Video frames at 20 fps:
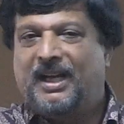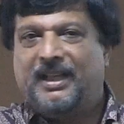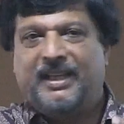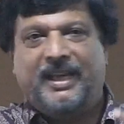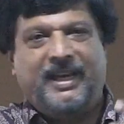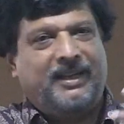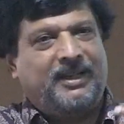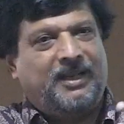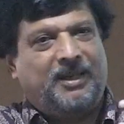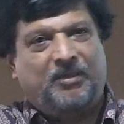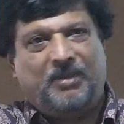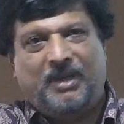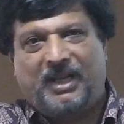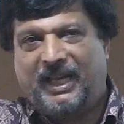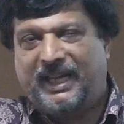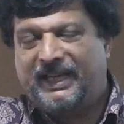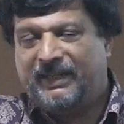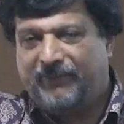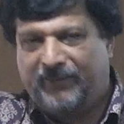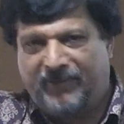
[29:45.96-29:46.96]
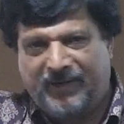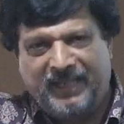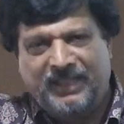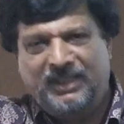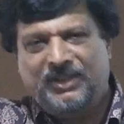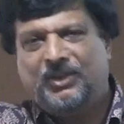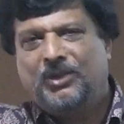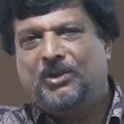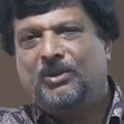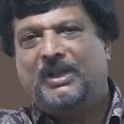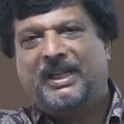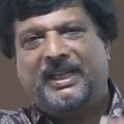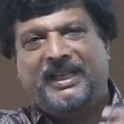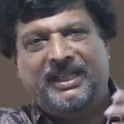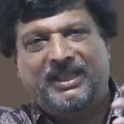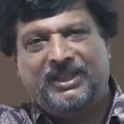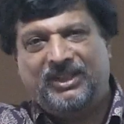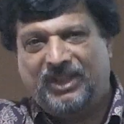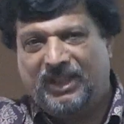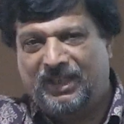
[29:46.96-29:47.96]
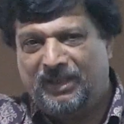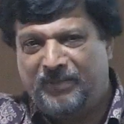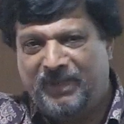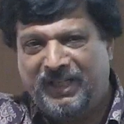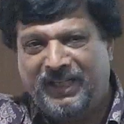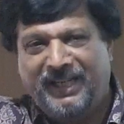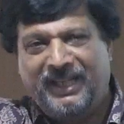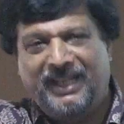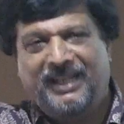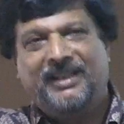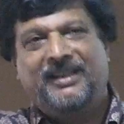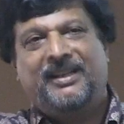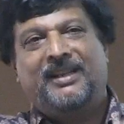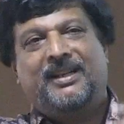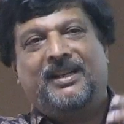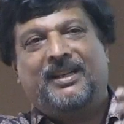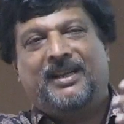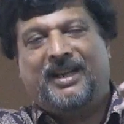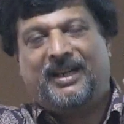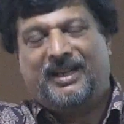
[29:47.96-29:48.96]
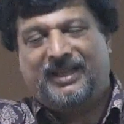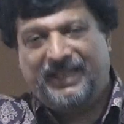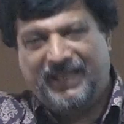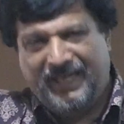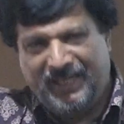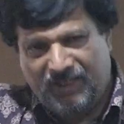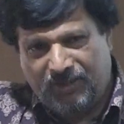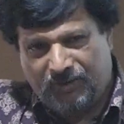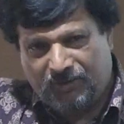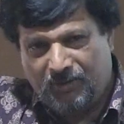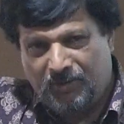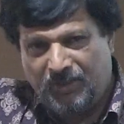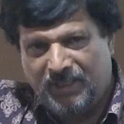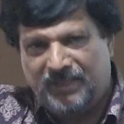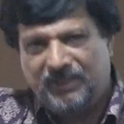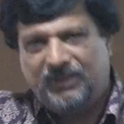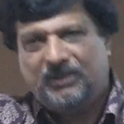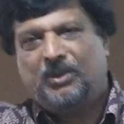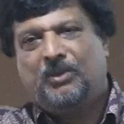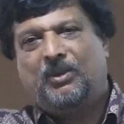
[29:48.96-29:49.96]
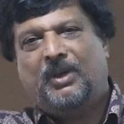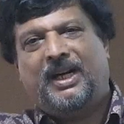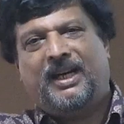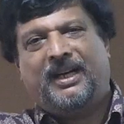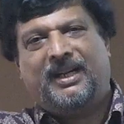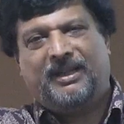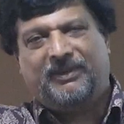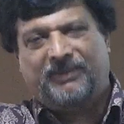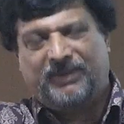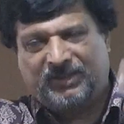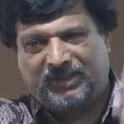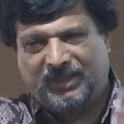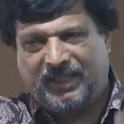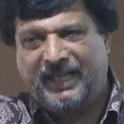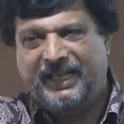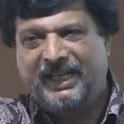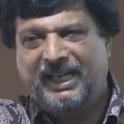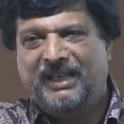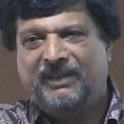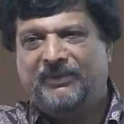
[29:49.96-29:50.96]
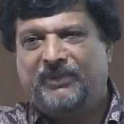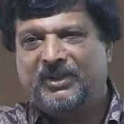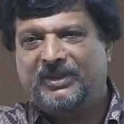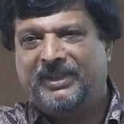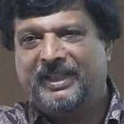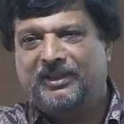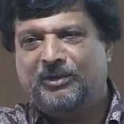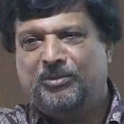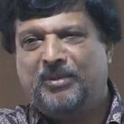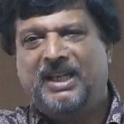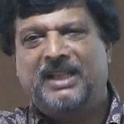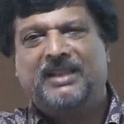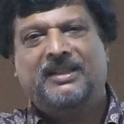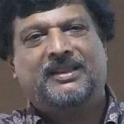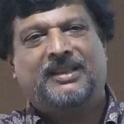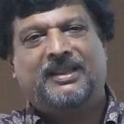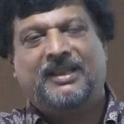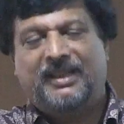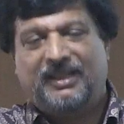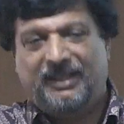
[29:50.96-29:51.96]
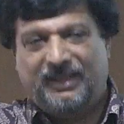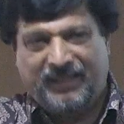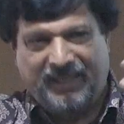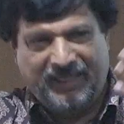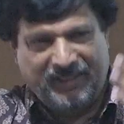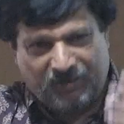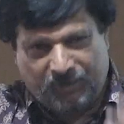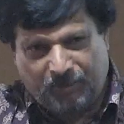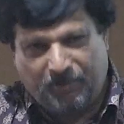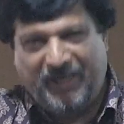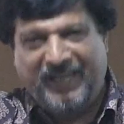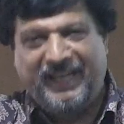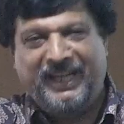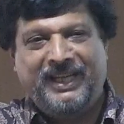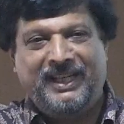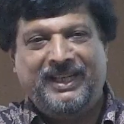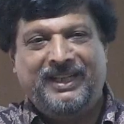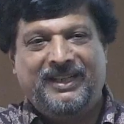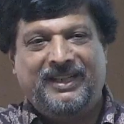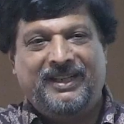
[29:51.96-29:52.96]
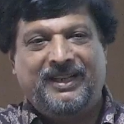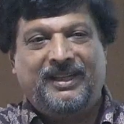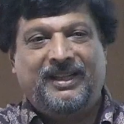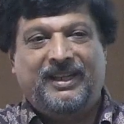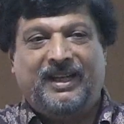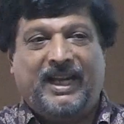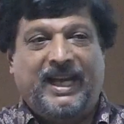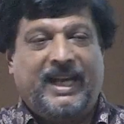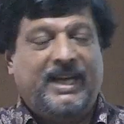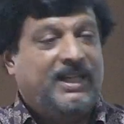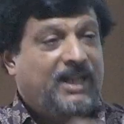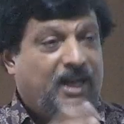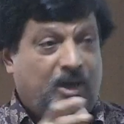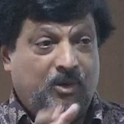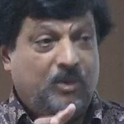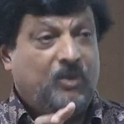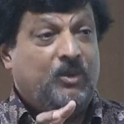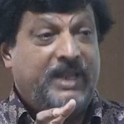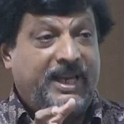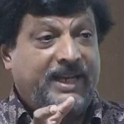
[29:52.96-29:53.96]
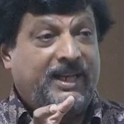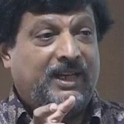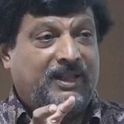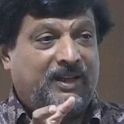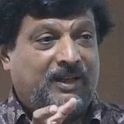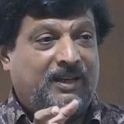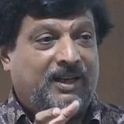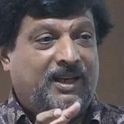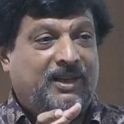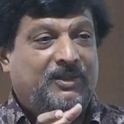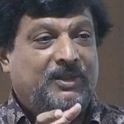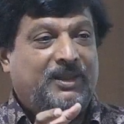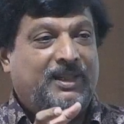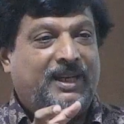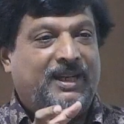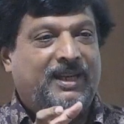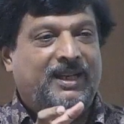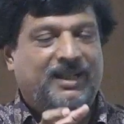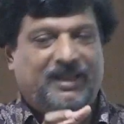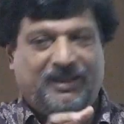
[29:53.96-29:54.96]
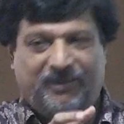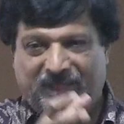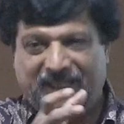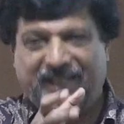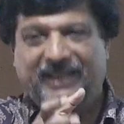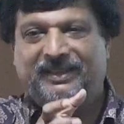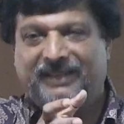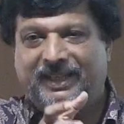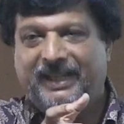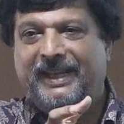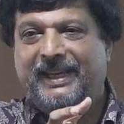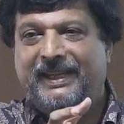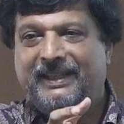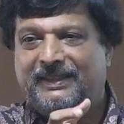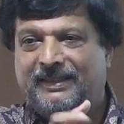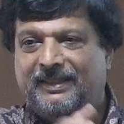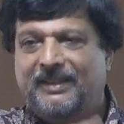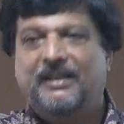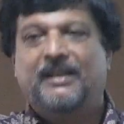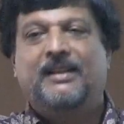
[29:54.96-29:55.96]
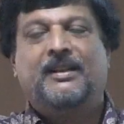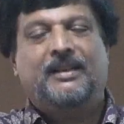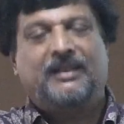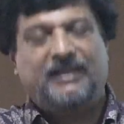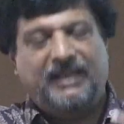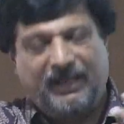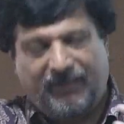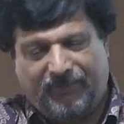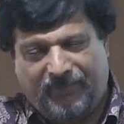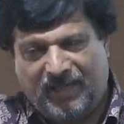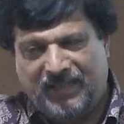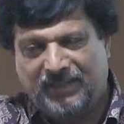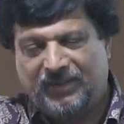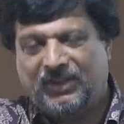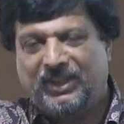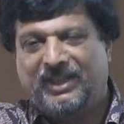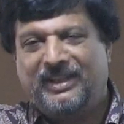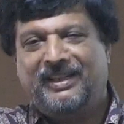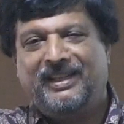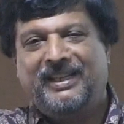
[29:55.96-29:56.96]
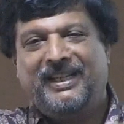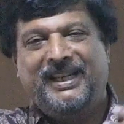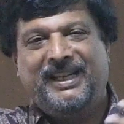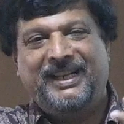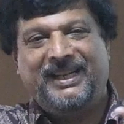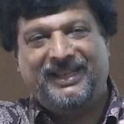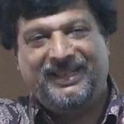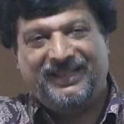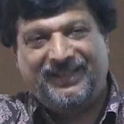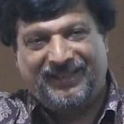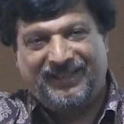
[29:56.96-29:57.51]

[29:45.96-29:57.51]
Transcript: There are like French who are in Germany, Danish students who are studying for 6 months in Spain. And how do they get around? What they say is, They are functionally